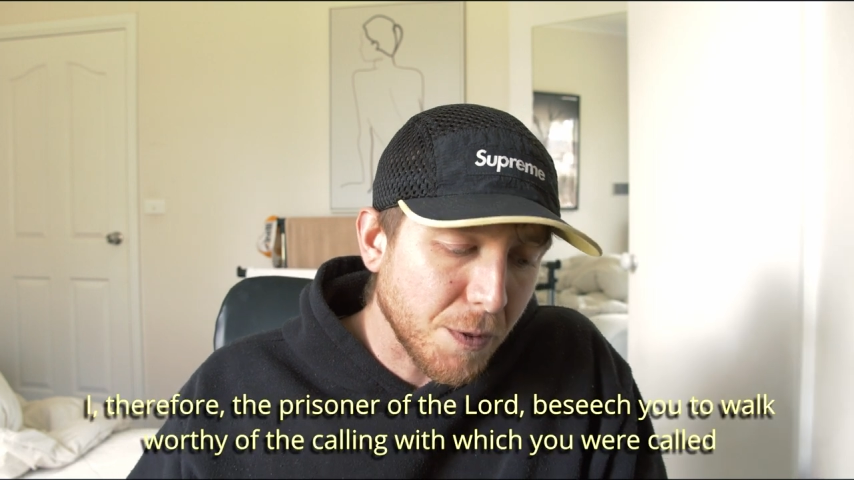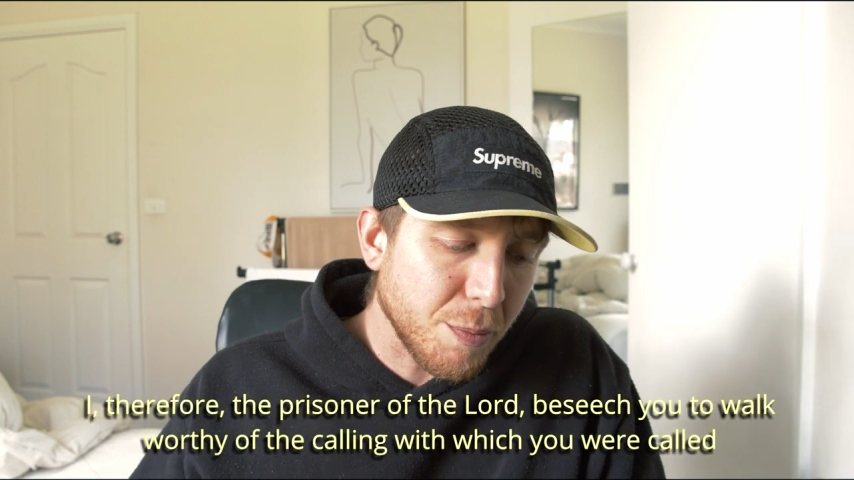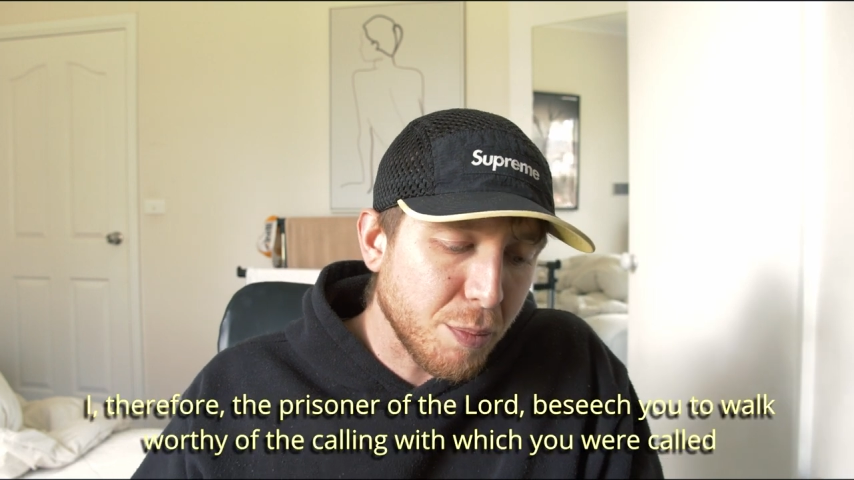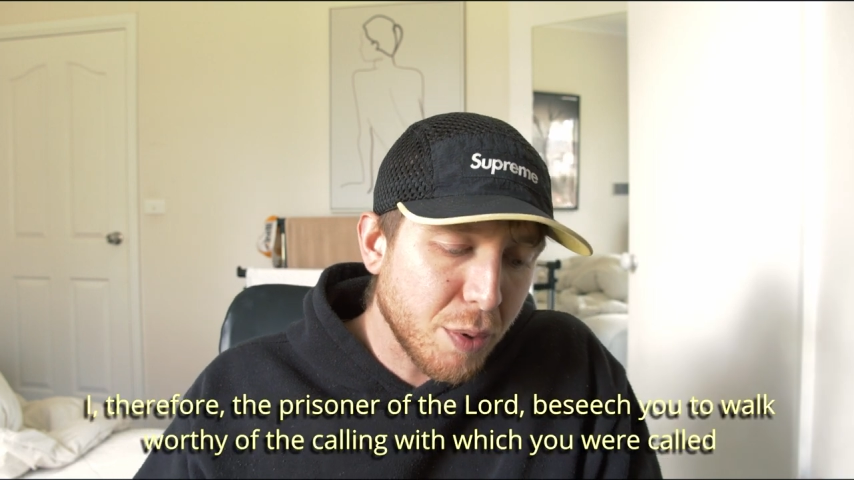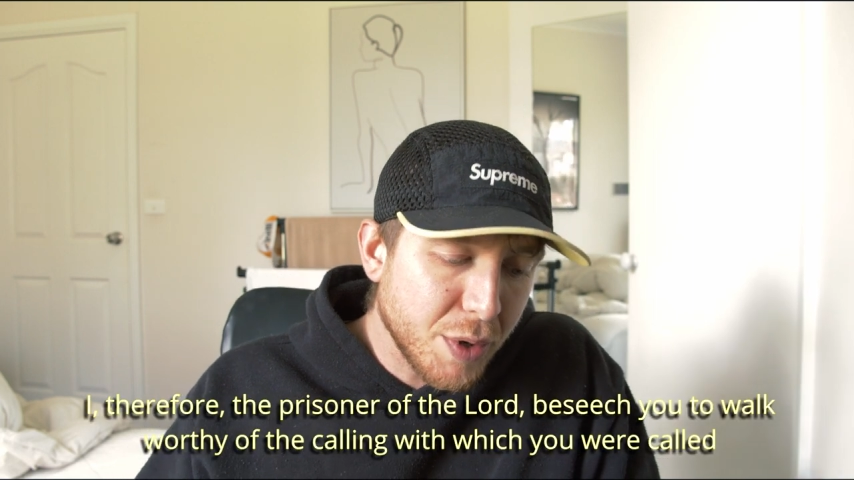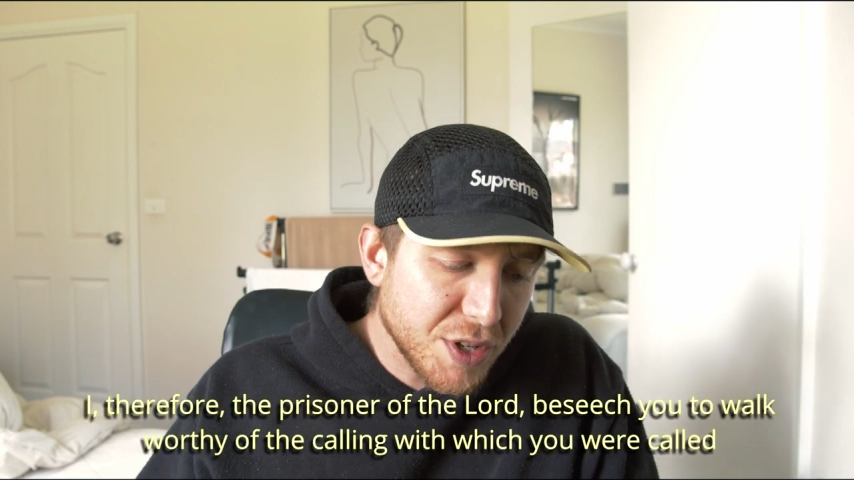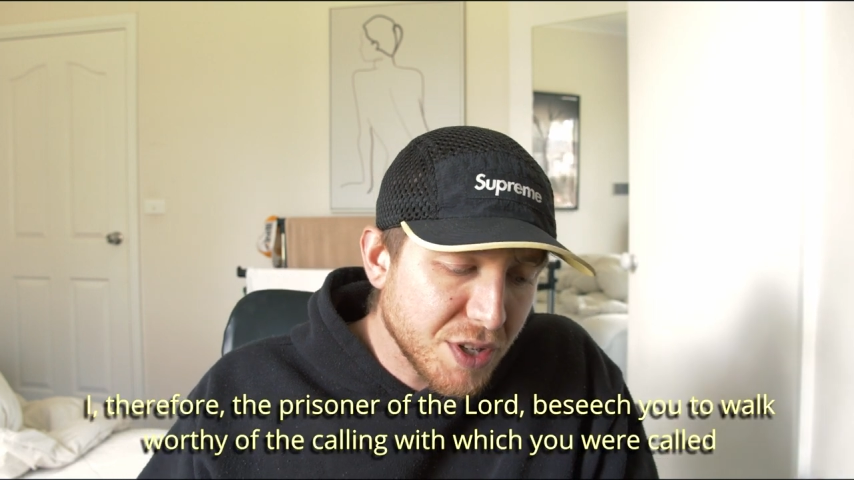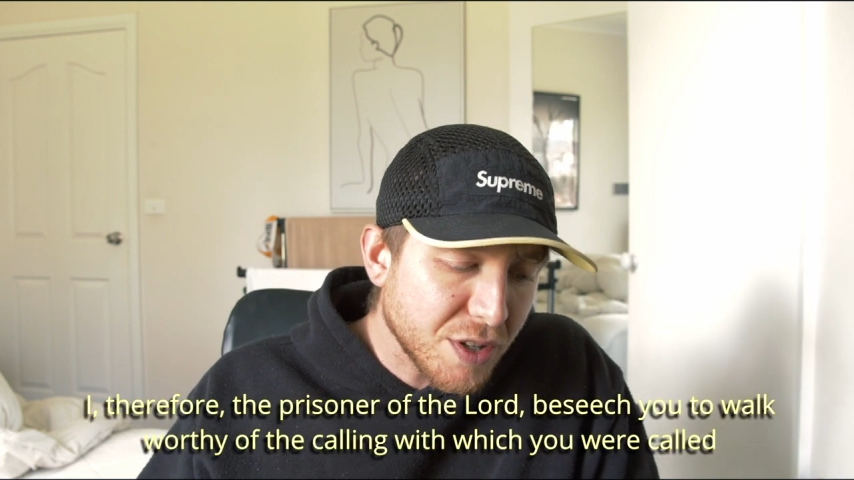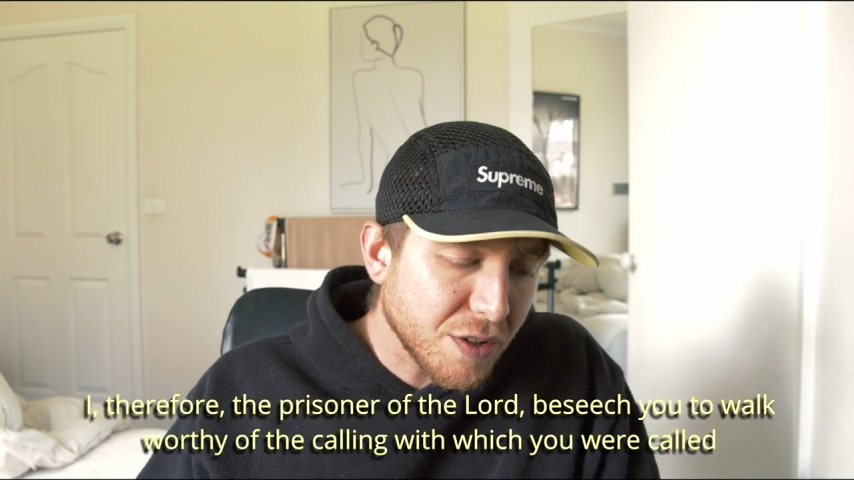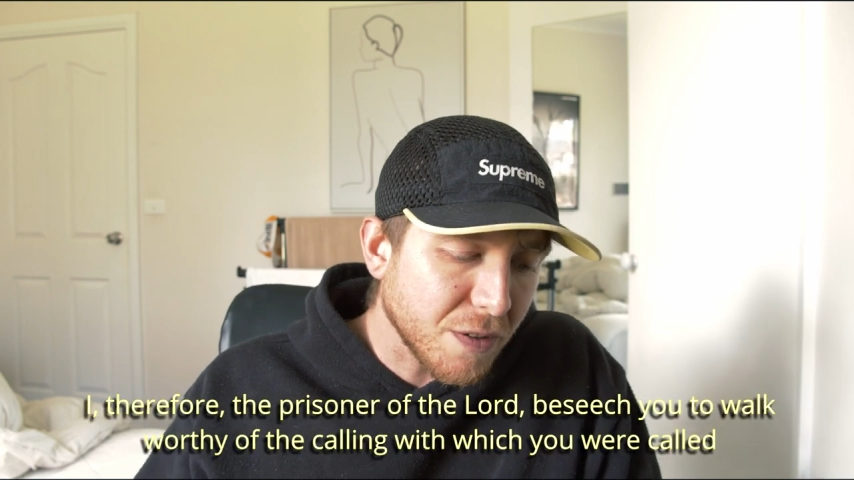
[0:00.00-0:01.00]
the
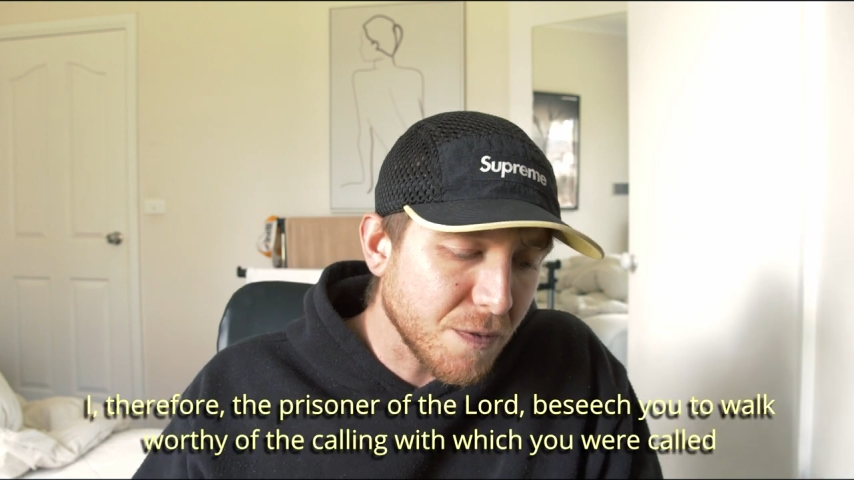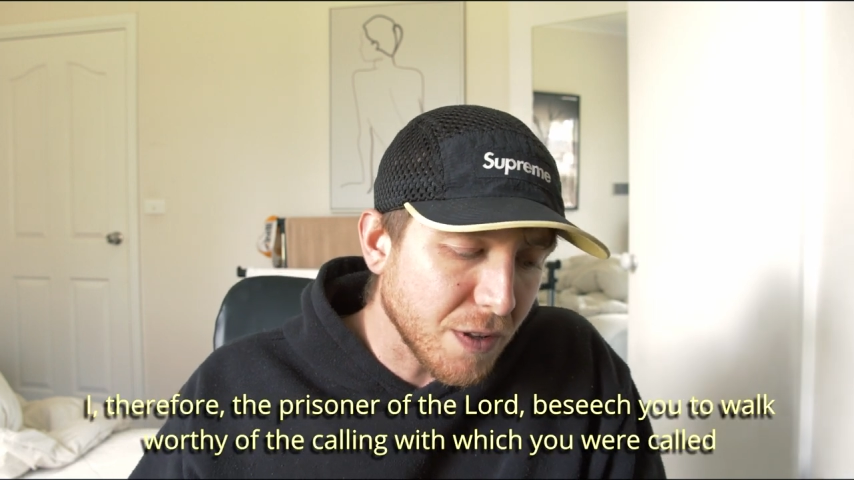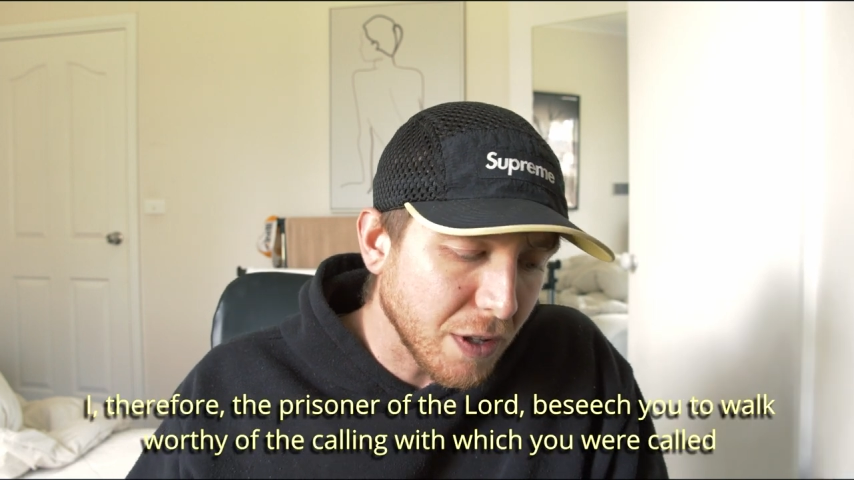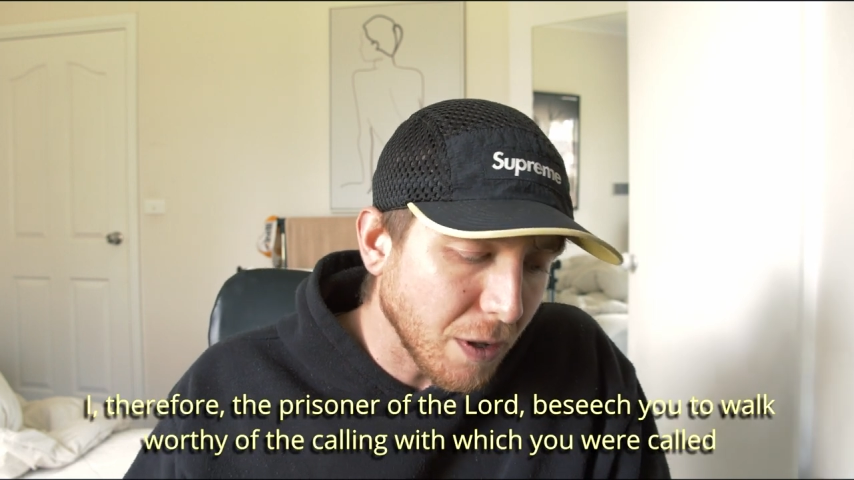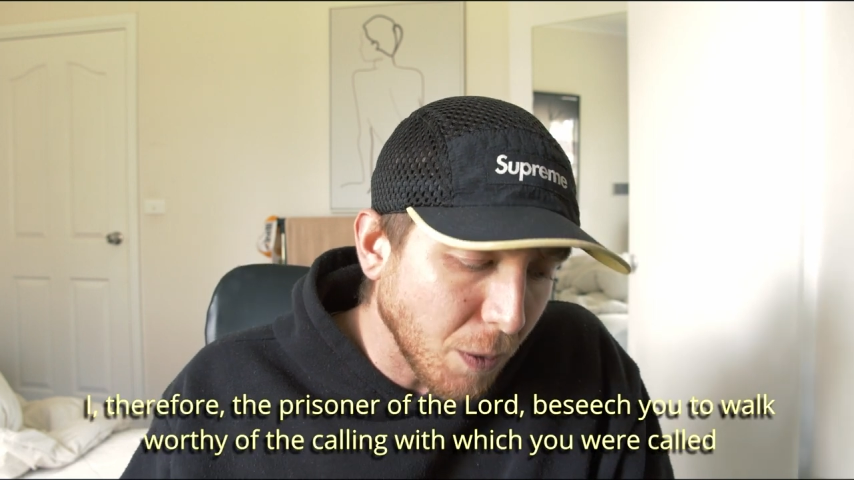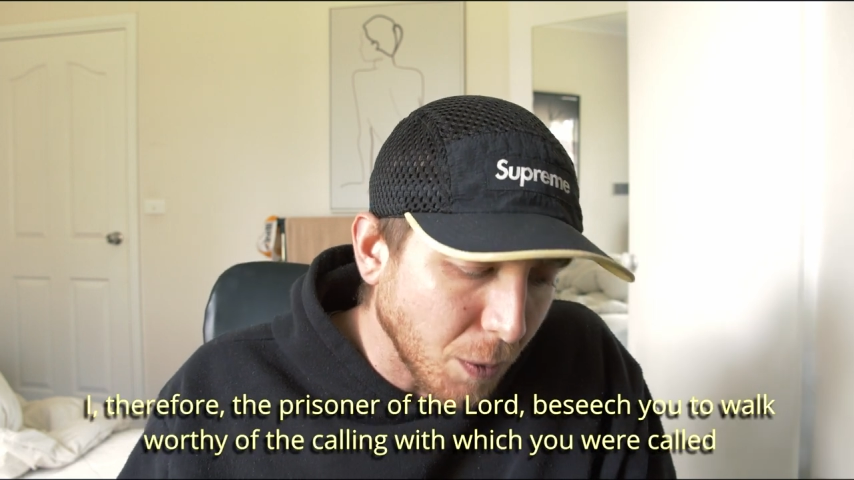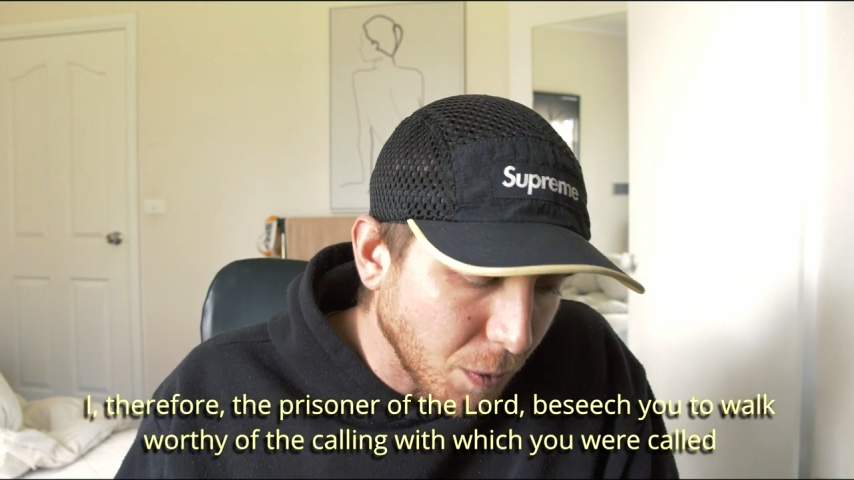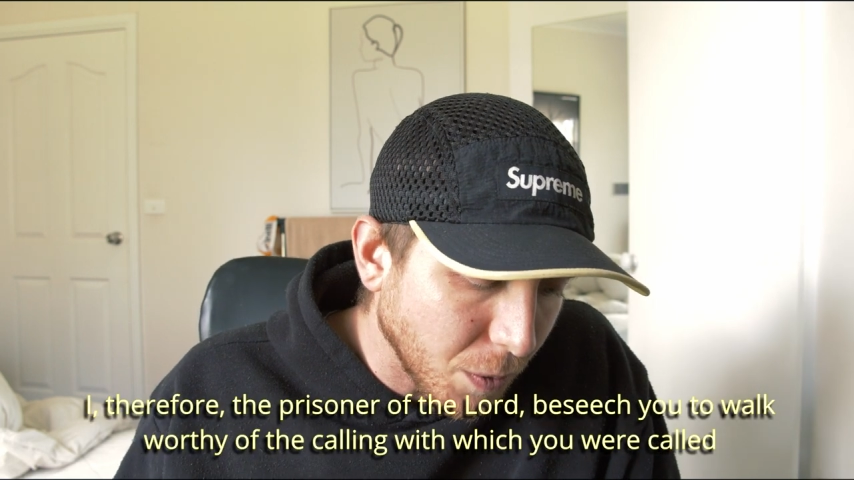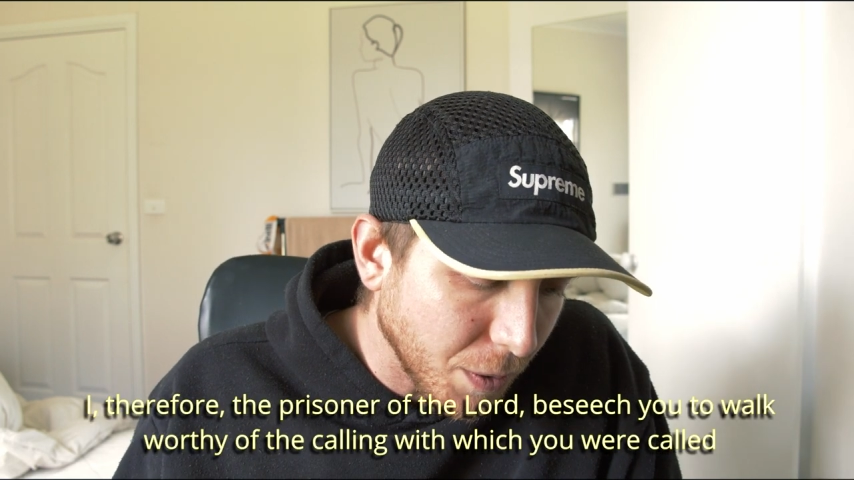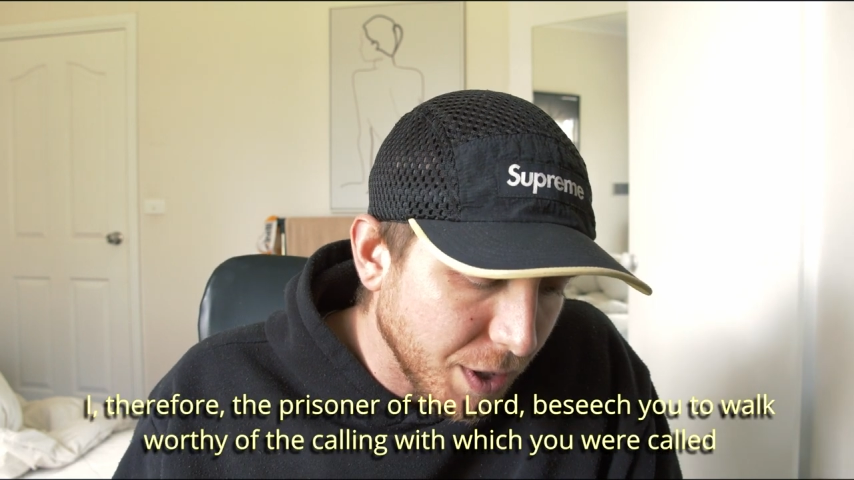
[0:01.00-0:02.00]
prisoner of the
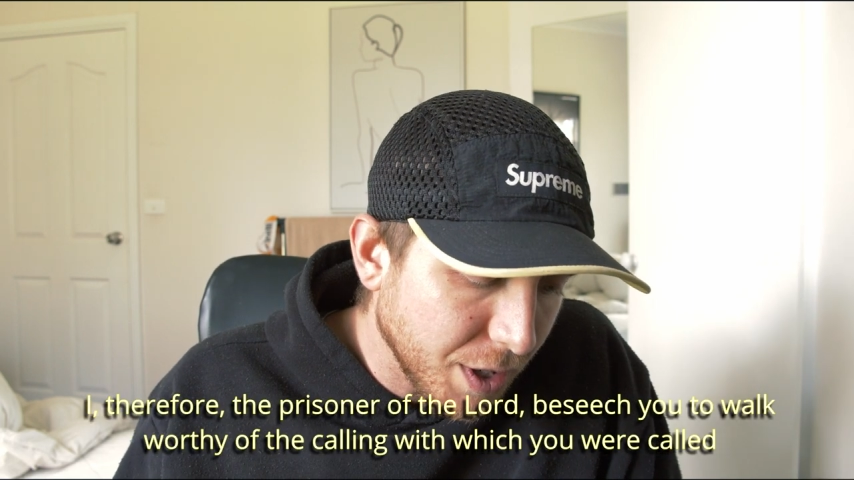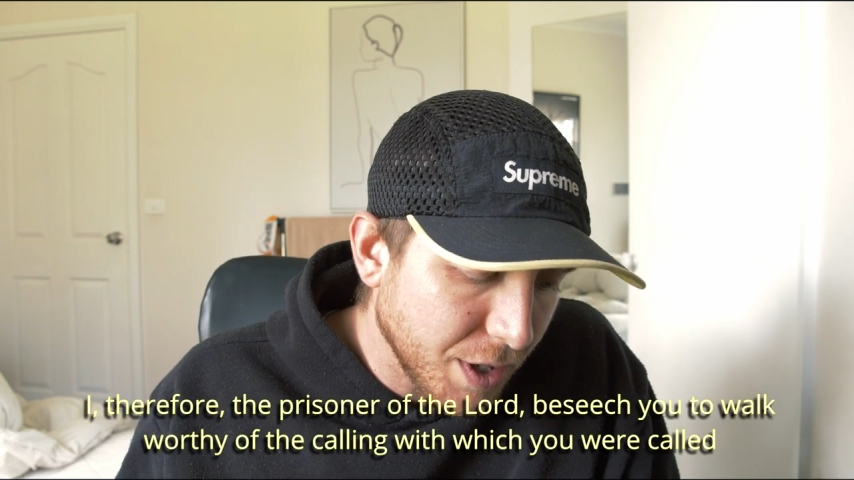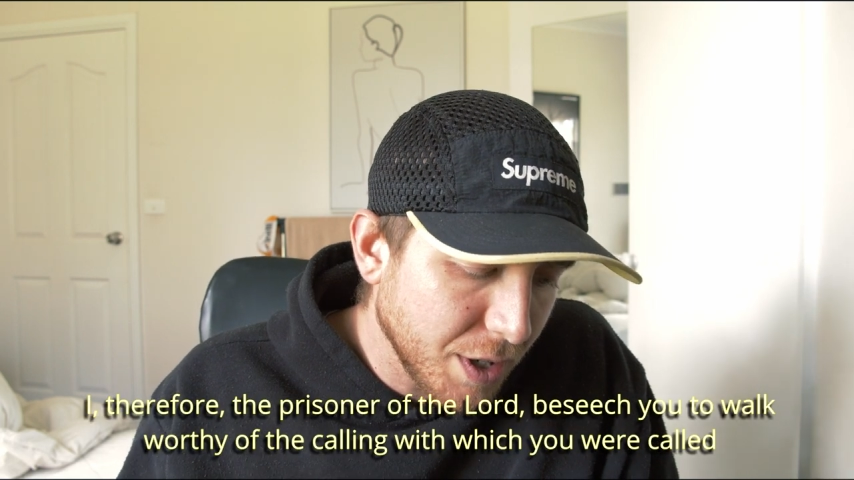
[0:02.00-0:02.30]
Lord,